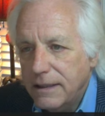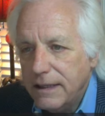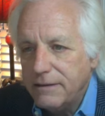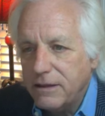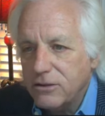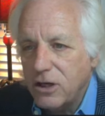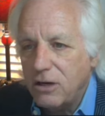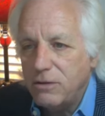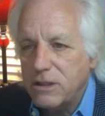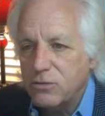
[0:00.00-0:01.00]
Yeah, there's
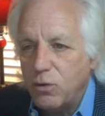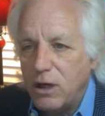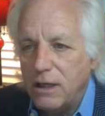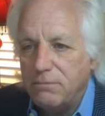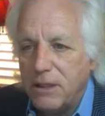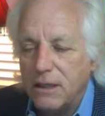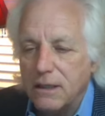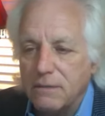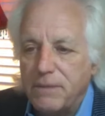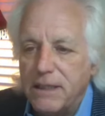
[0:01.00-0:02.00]
always one,
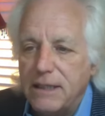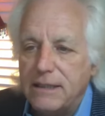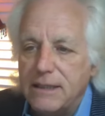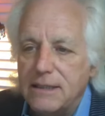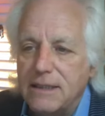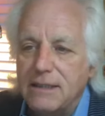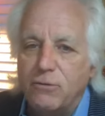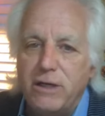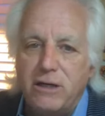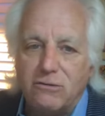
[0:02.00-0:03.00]
Mark, but
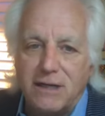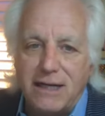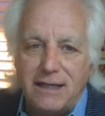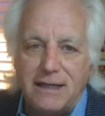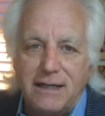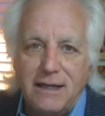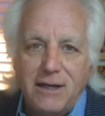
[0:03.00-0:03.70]
we don't get.